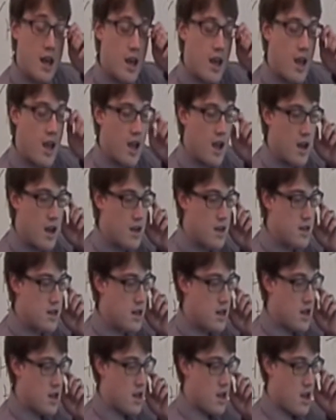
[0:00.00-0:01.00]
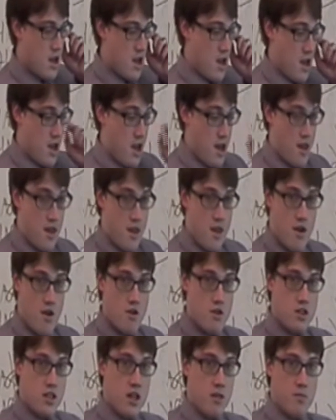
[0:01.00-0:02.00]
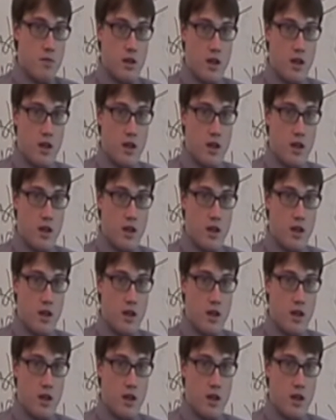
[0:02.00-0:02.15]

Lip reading: And there are some